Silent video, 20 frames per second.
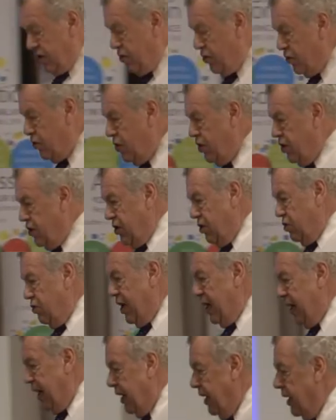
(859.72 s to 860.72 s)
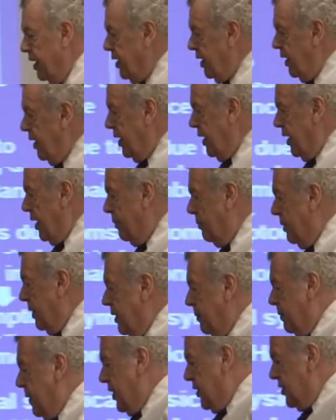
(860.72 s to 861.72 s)
nor does adrenaline, but
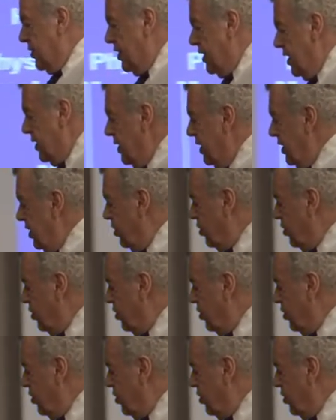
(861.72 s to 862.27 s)
the person is in a